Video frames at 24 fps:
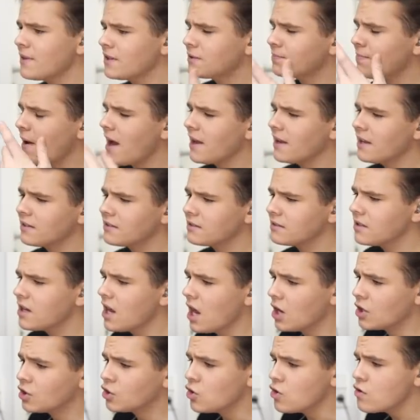this plane isn't
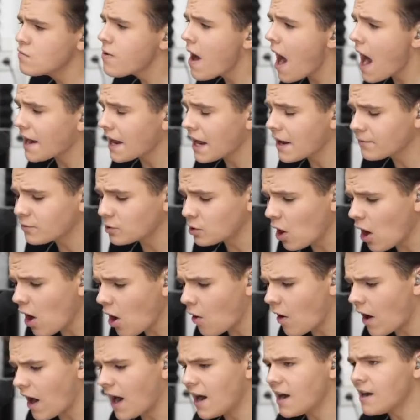too bad after
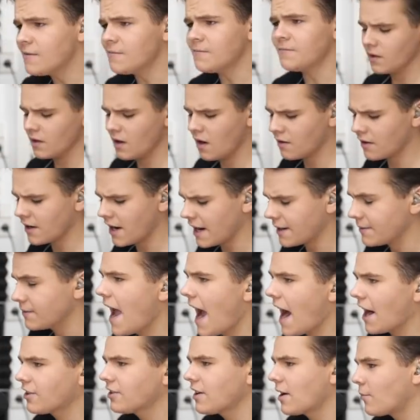all, huh? All right.
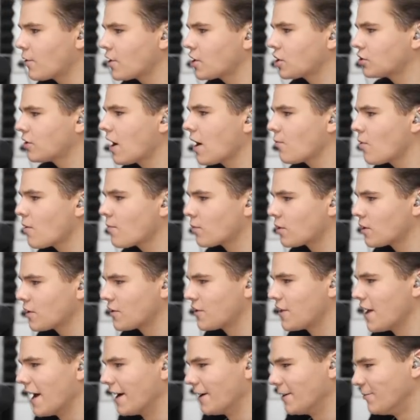Actually, I want to try one more
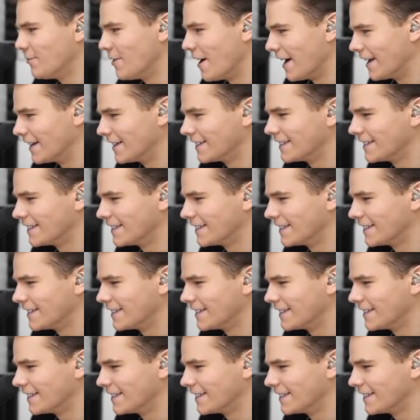thing. Wait.